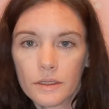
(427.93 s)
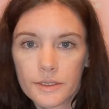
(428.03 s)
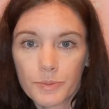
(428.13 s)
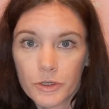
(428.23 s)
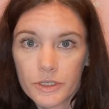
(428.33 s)

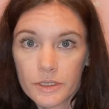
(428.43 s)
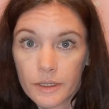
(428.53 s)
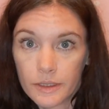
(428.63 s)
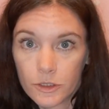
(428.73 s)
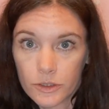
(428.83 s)
This person's
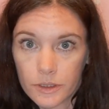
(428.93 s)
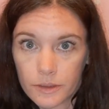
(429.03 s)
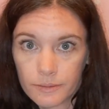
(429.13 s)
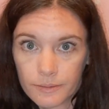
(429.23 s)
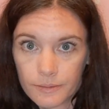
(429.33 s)
not
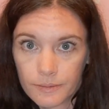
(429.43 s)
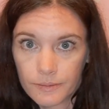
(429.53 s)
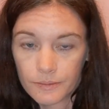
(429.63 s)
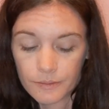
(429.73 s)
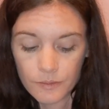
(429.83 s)
interested.
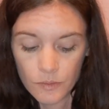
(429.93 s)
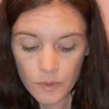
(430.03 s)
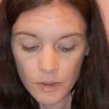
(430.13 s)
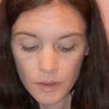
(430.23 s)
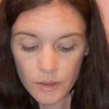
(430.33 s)

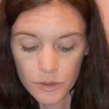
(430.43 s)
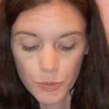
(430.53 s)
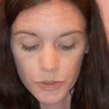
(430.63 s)
This